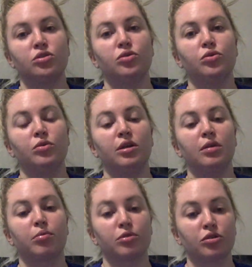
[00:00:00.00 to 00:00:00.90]
to the
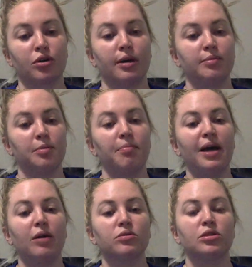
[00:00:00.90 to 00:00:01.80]
prescribed
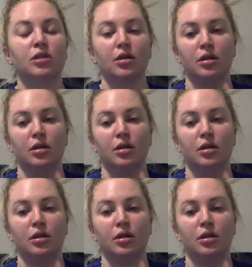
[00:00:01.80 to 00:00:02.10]
amount,